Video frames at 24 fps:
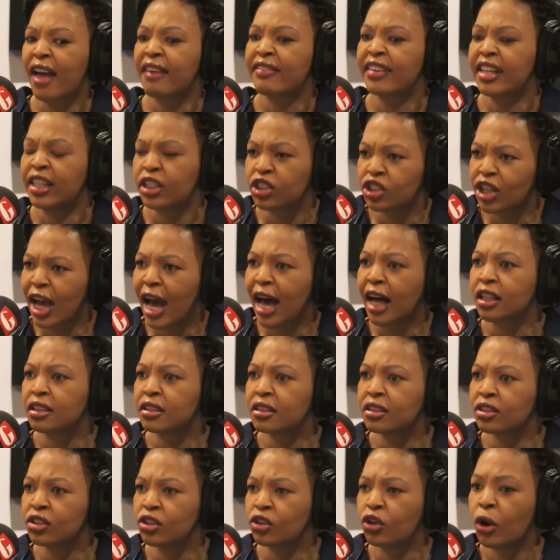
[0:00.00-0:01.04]
having a
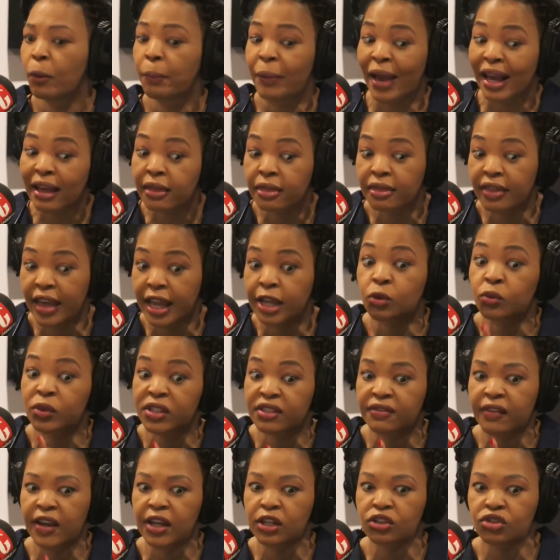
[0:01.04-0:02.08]
child. Back then it
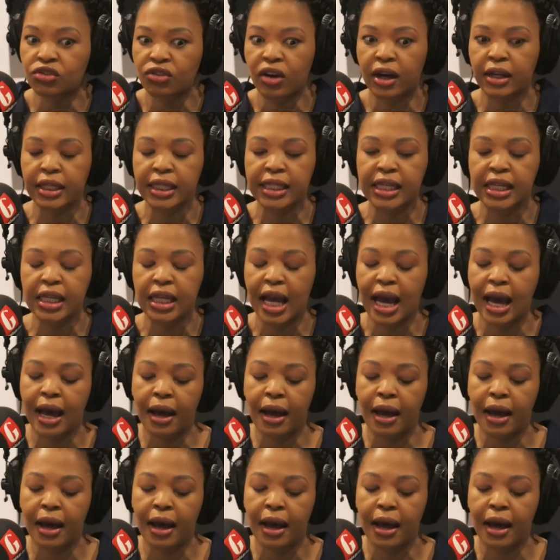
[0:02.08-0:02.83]
was very strongly